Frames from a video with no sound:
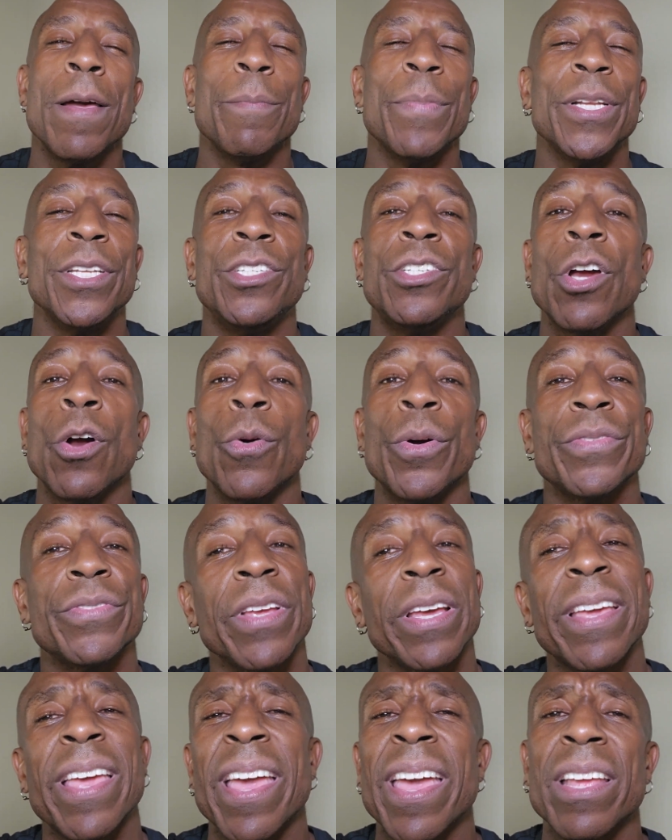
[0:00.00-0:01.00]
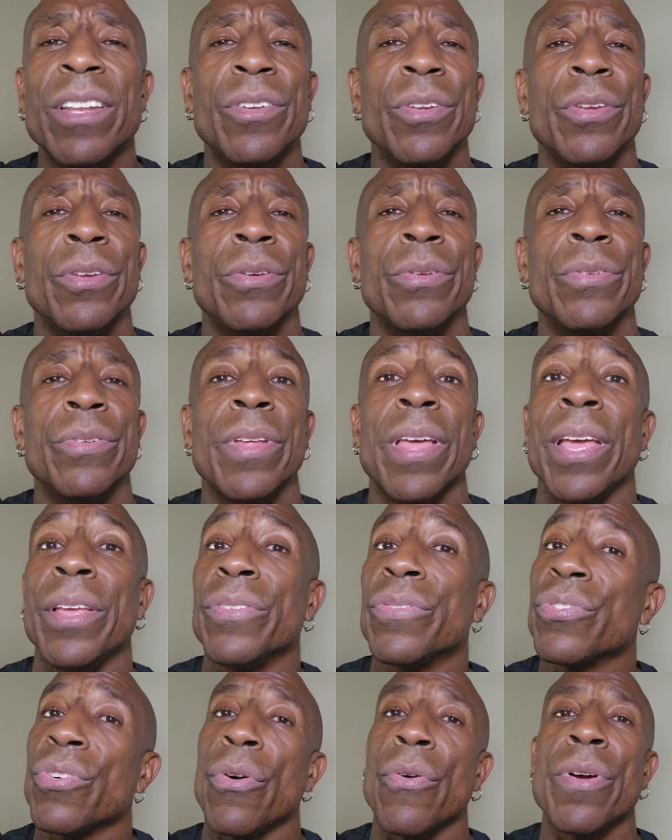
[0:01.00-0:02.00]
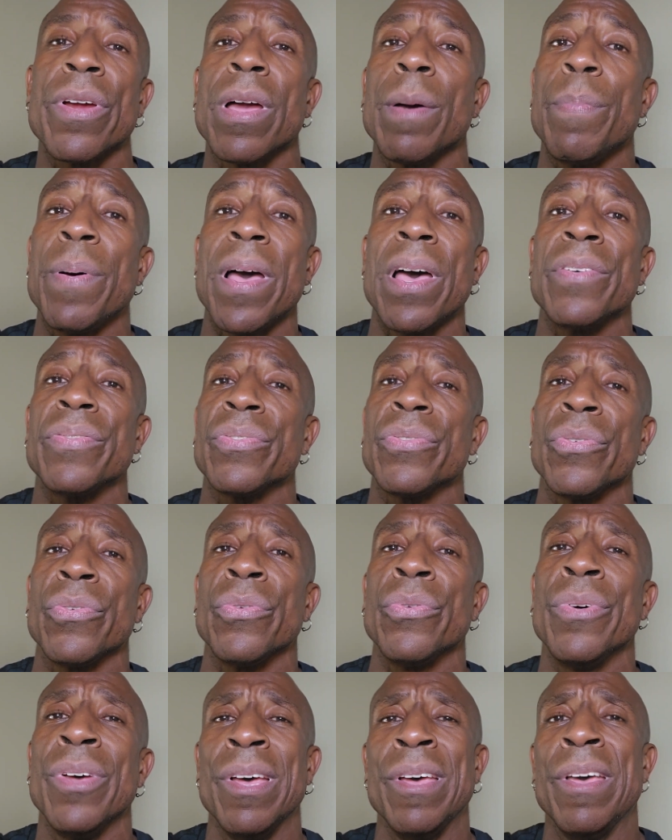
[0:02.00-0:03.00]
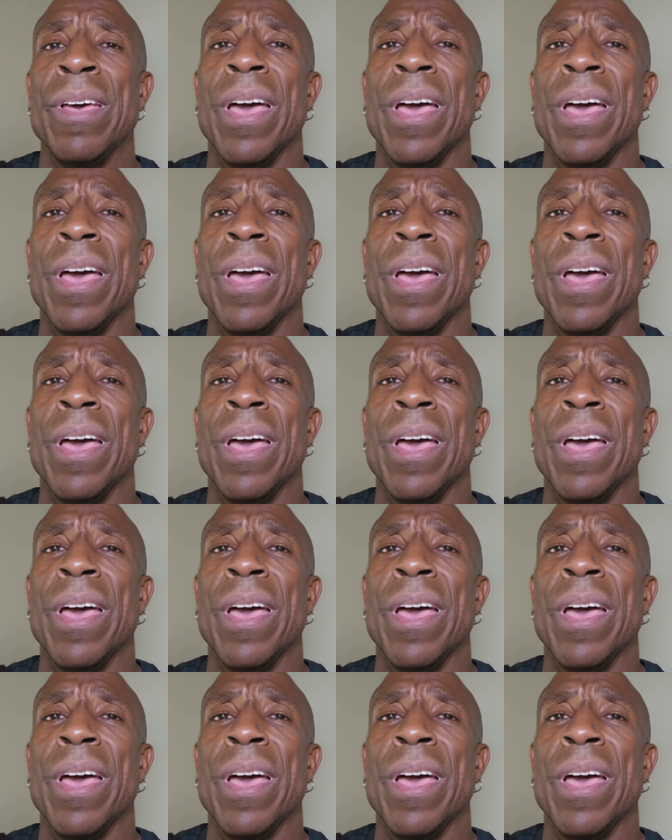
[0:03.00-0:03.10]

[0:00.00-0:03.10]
But Joe is like, hey, dude, hey, sorry I passed you.